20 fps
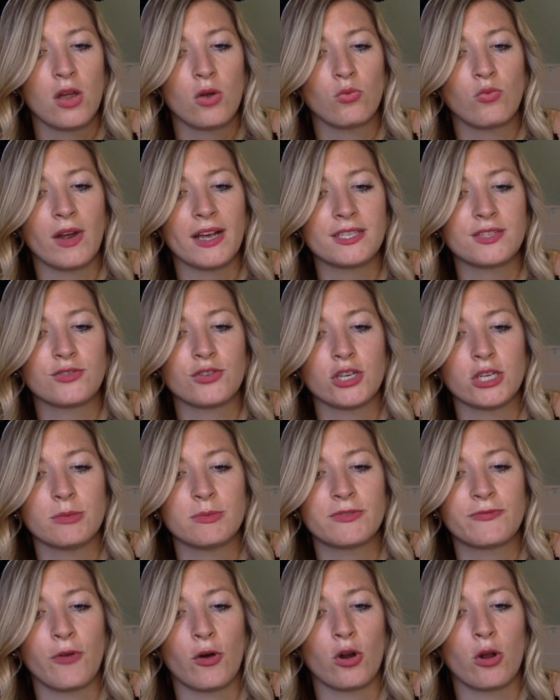
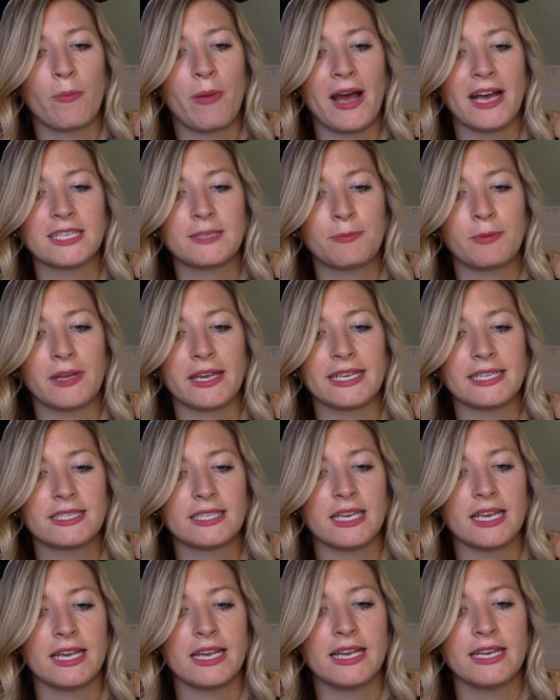restrooms, photo pass
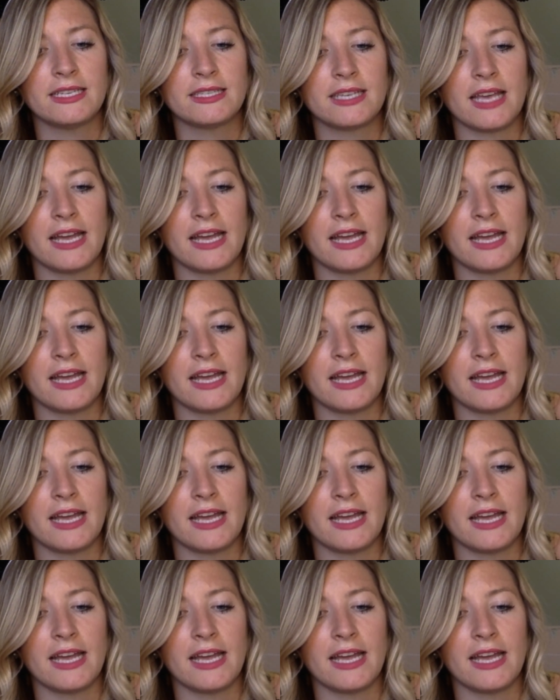places,